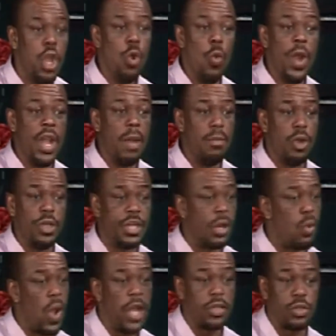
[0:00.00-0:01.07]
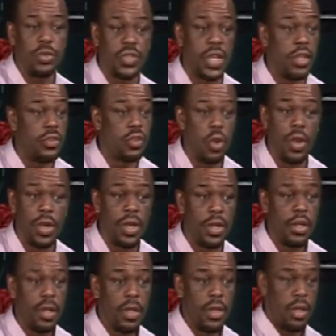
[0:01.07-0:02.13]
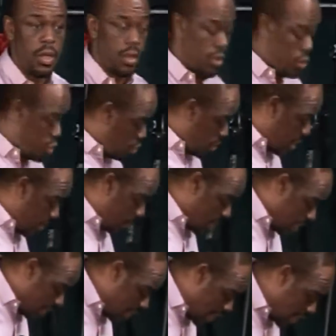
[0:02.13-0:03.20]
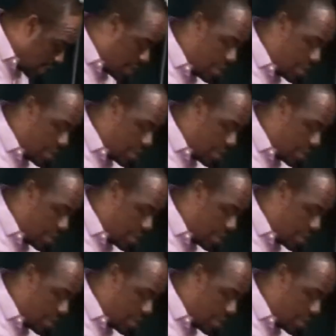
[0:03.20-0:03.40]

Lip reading: when I'm not required to say sorry, to keep the there.